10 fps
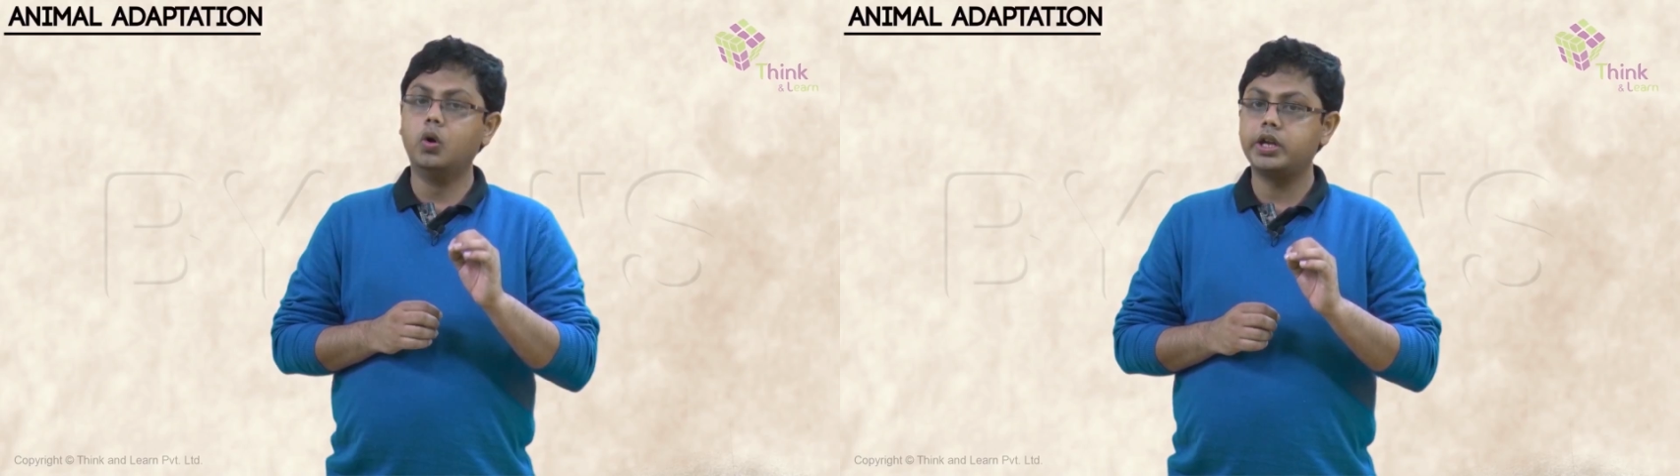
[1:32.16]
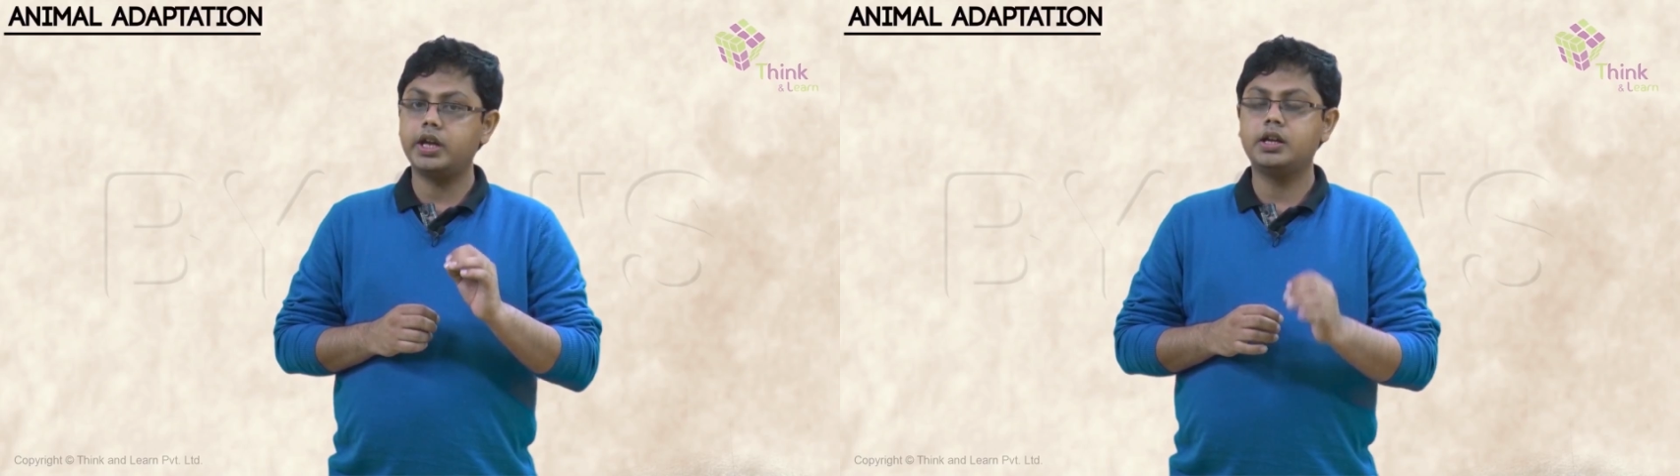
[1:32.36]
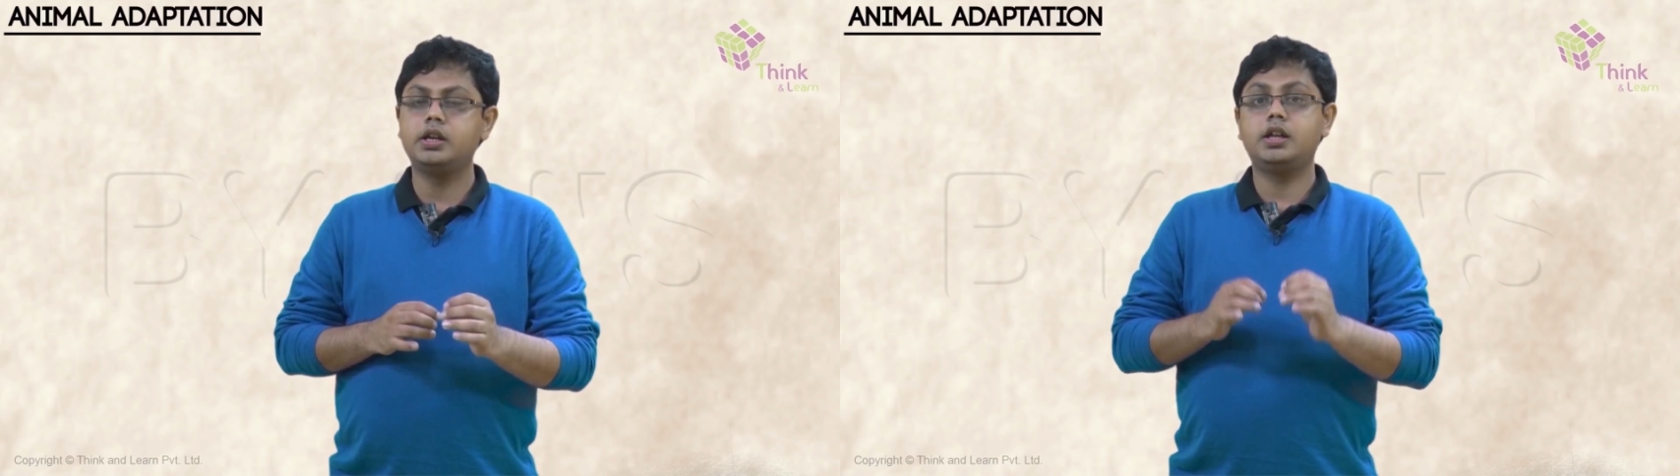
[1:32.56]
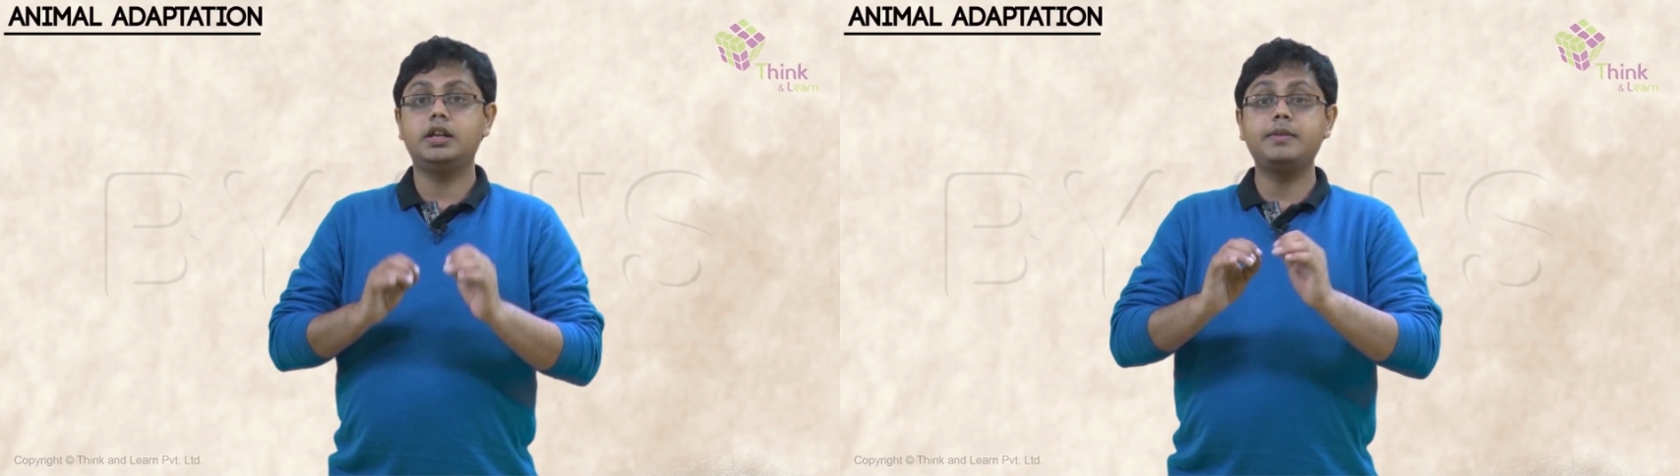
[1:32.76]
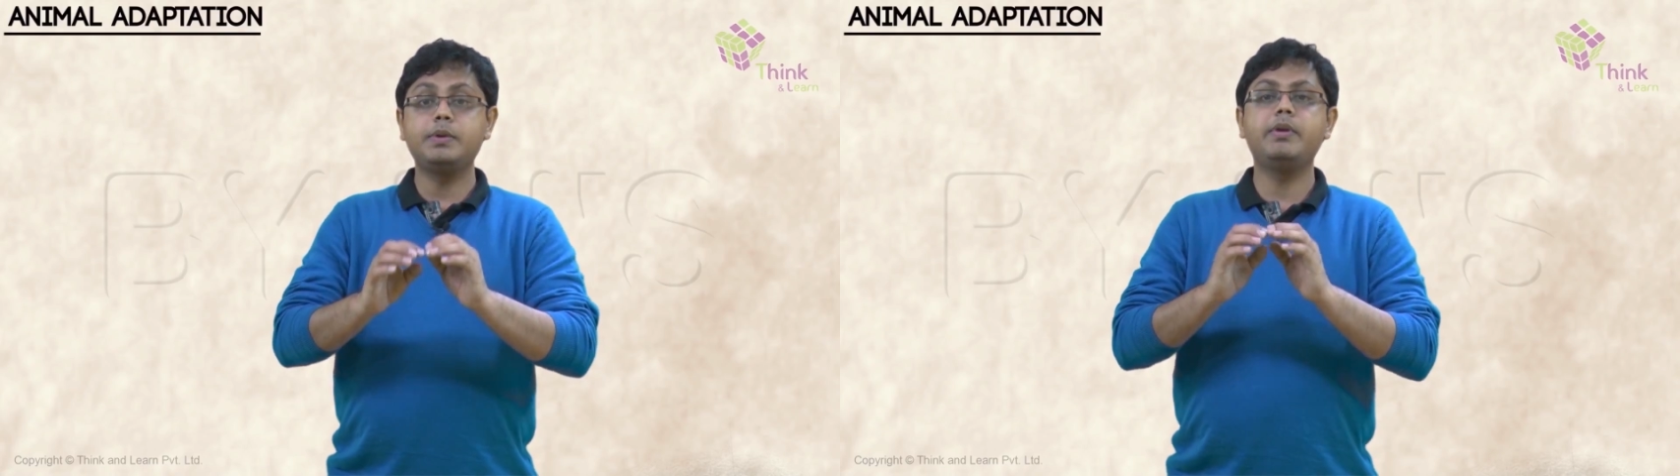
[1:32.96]
Okay,
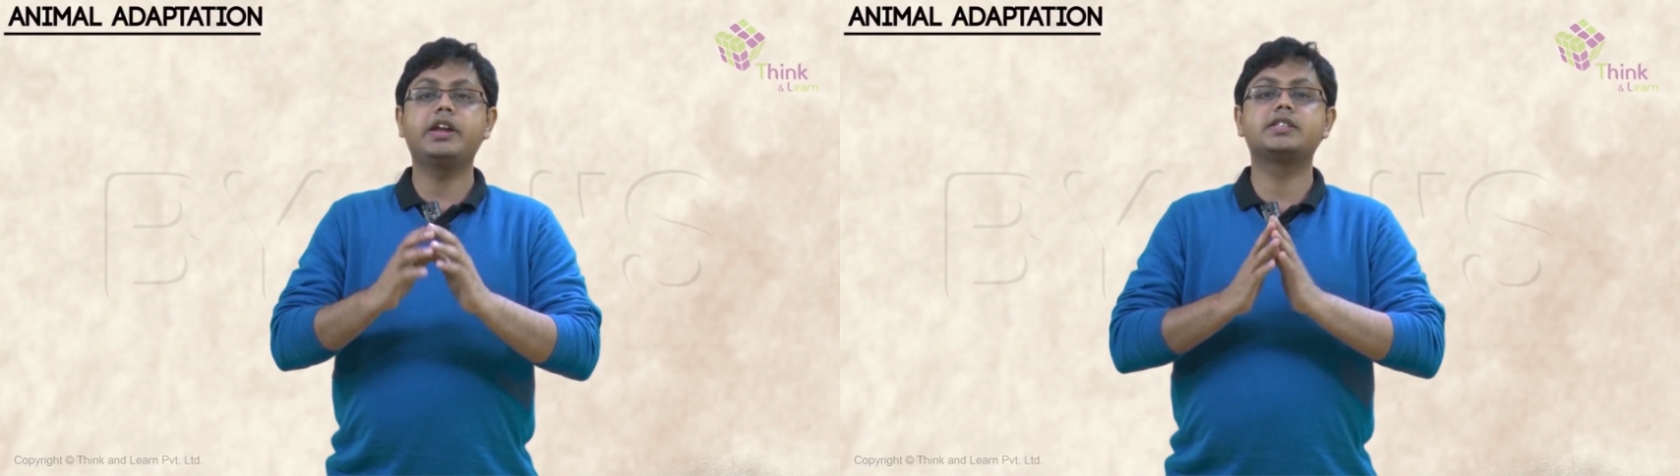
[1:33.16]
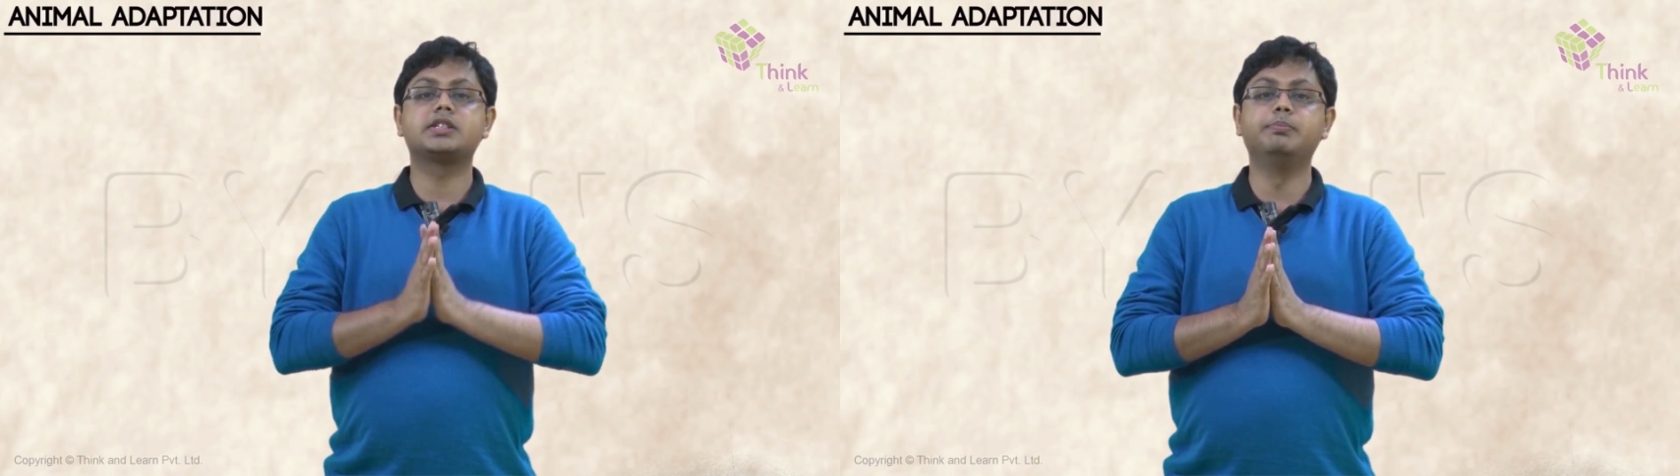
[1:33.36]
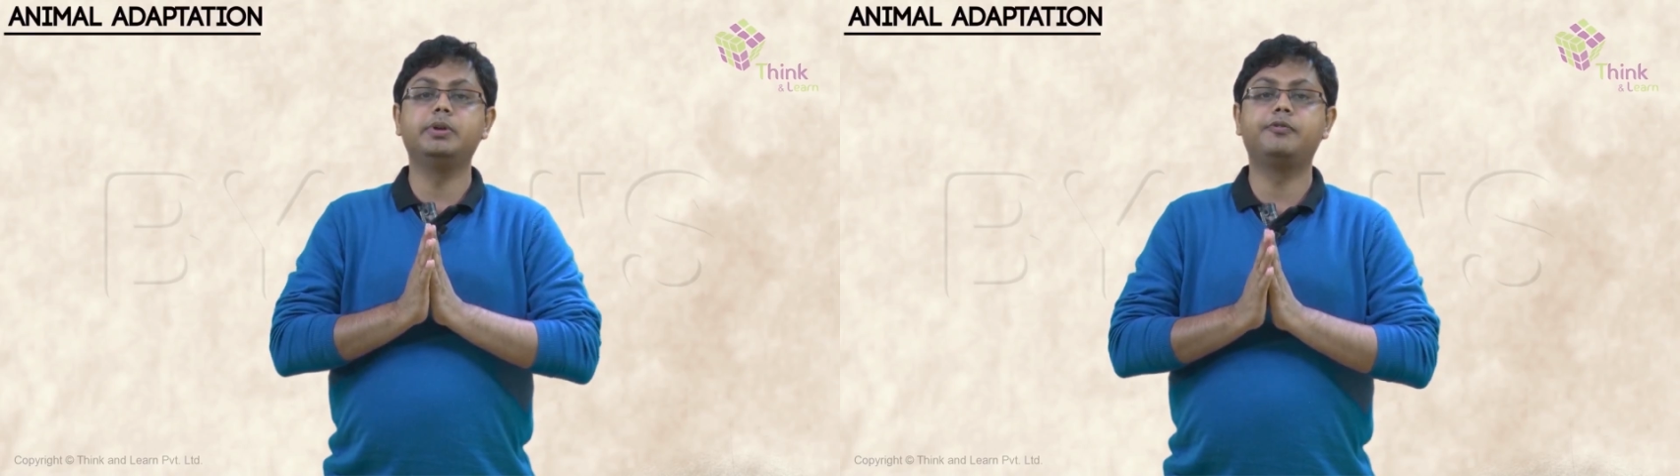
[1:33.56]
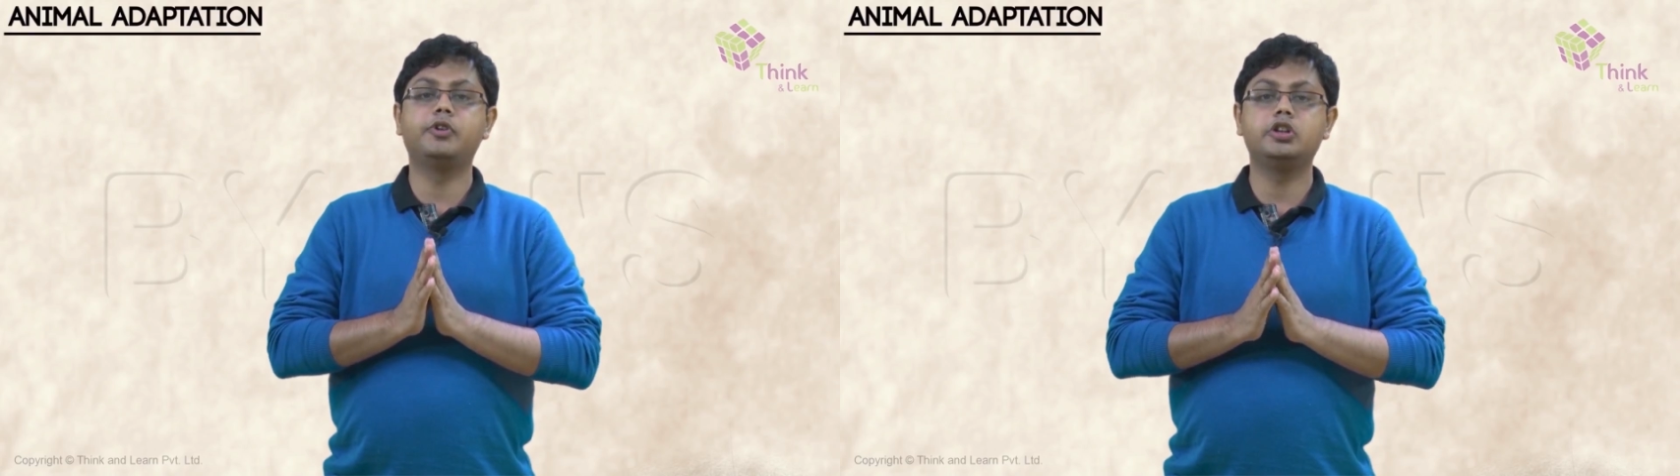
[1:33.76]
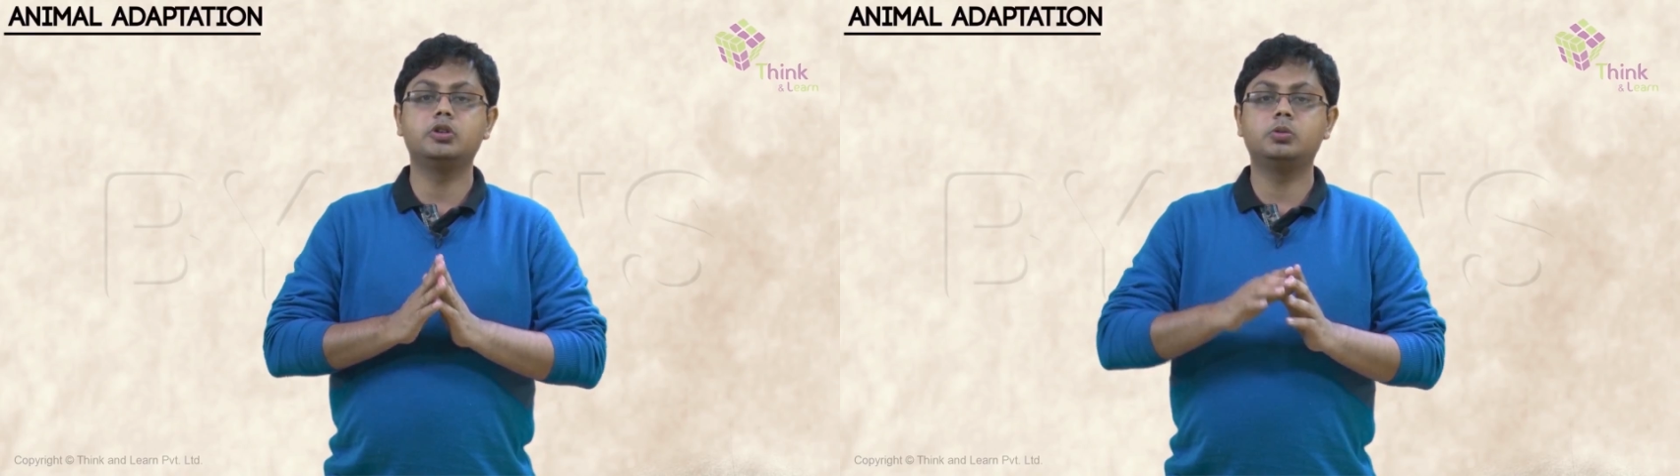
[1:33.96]
let me make it simple
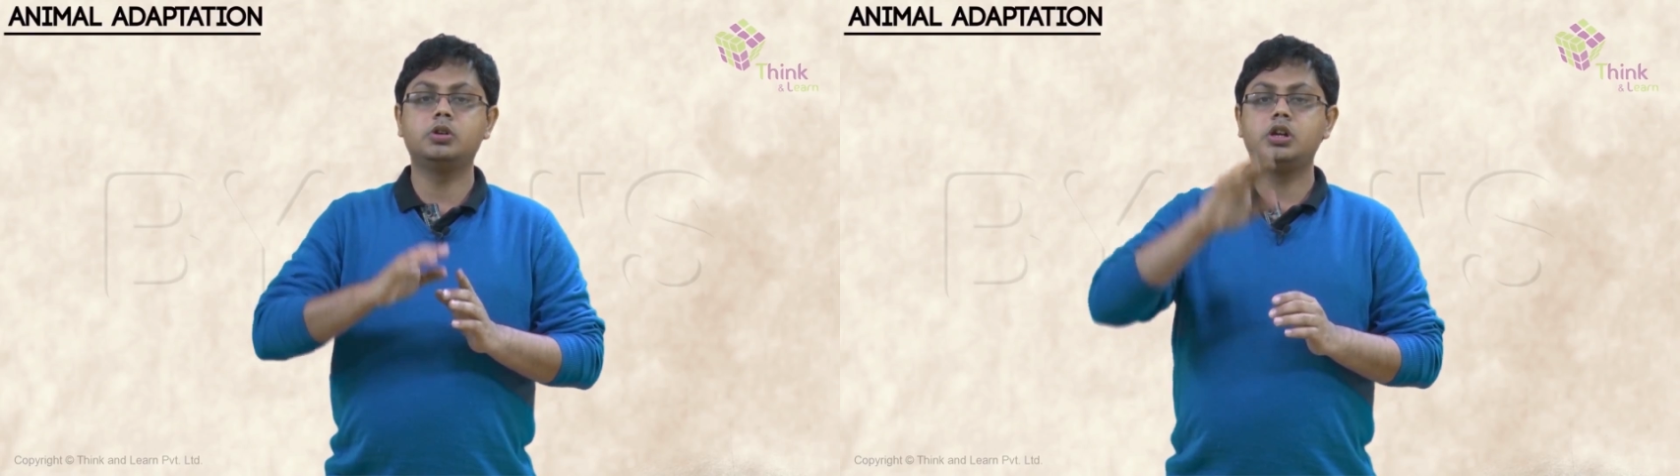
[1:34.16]
for you.